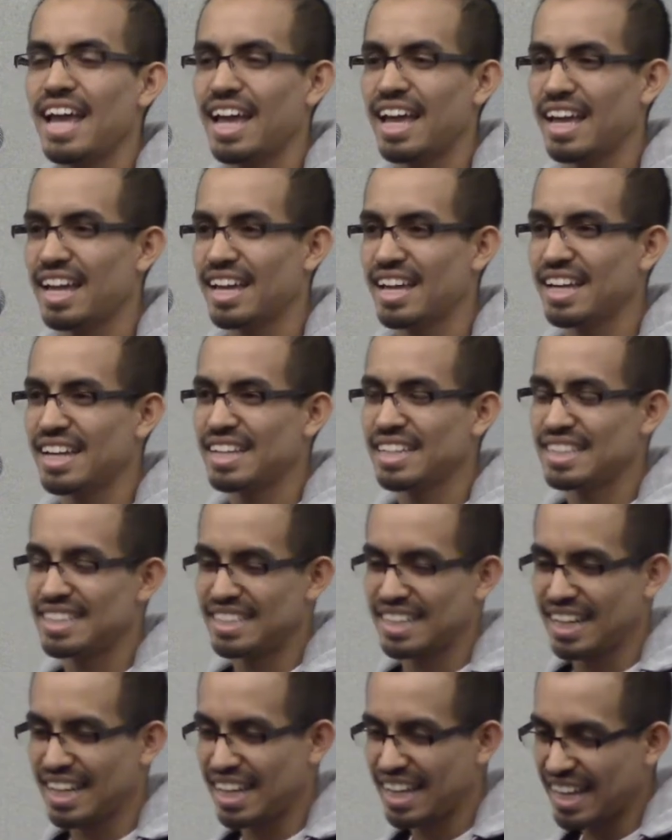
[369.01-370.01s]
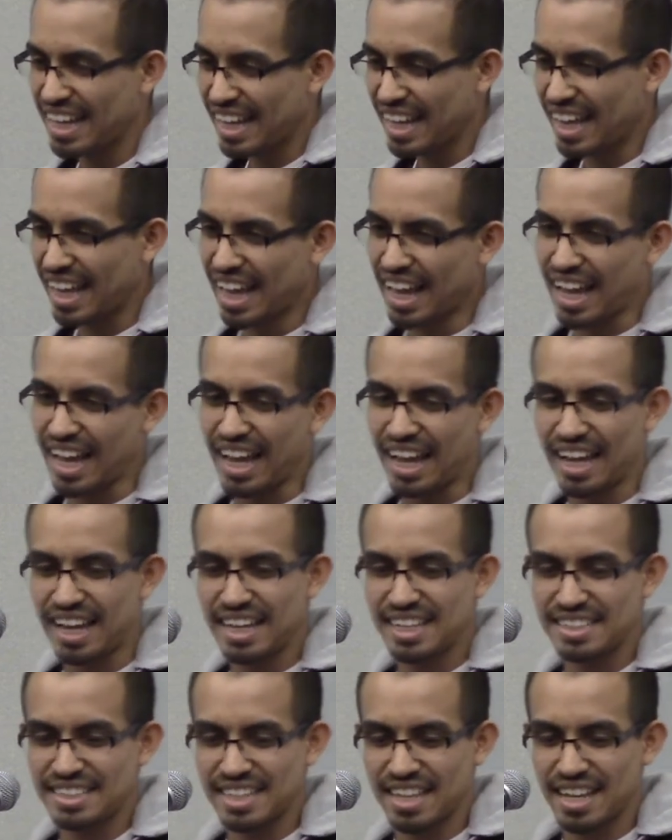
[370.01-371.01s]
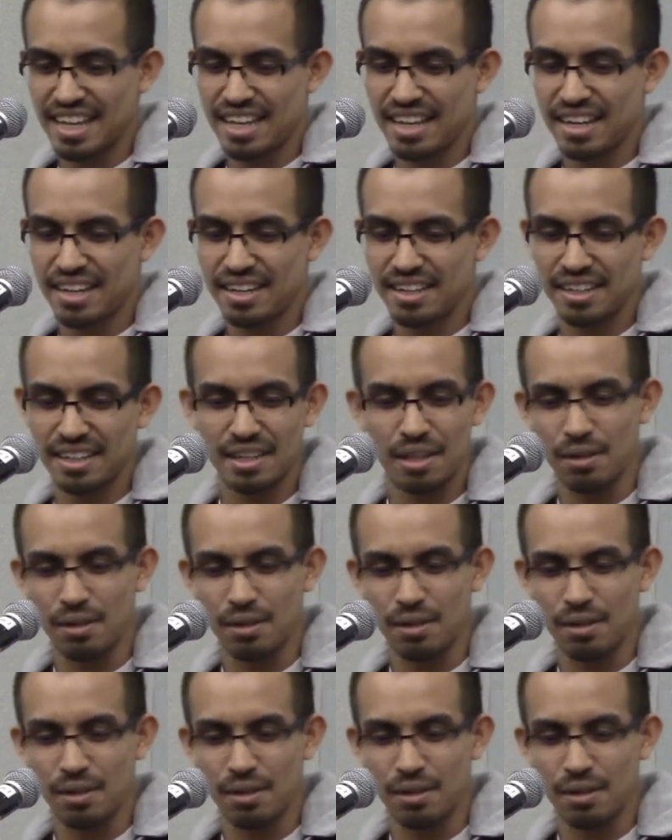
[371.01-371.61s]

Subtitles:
and I said,